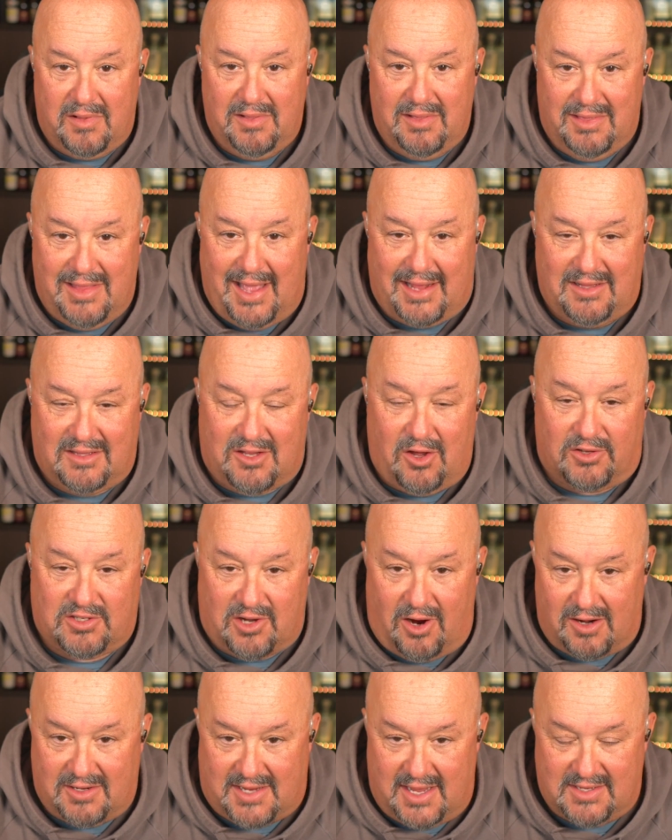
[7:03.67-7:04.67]
let Dos
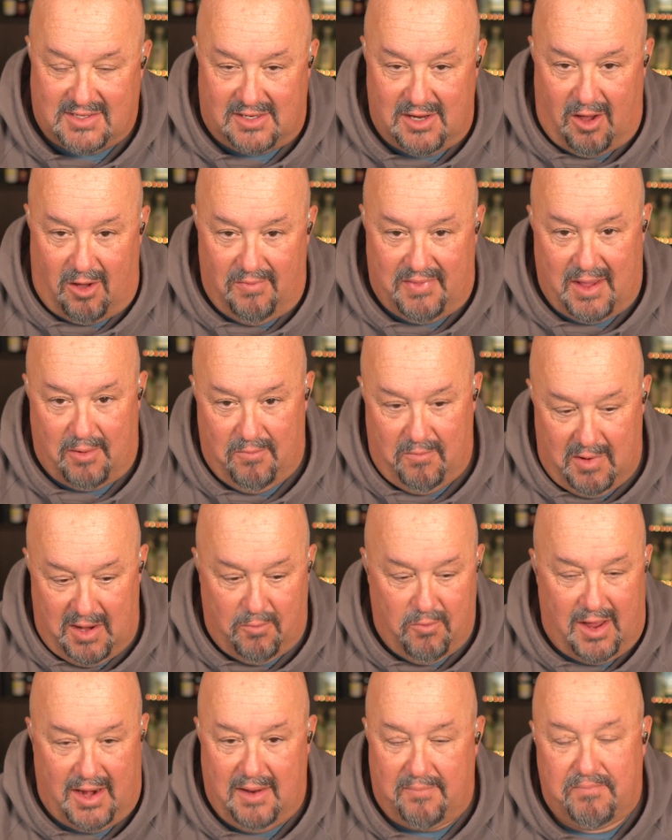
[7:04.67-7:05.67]
Artes know that we
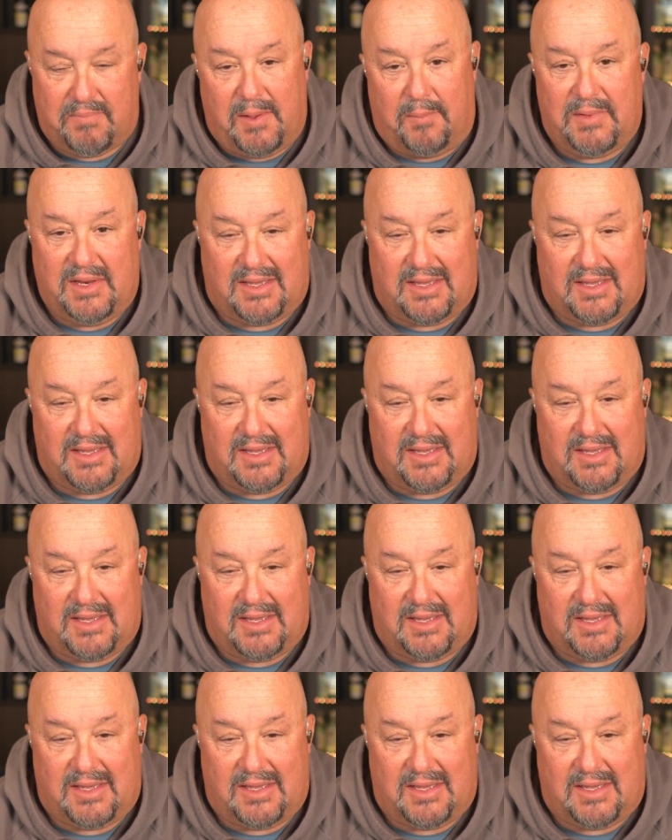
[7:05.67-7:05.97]
wanted them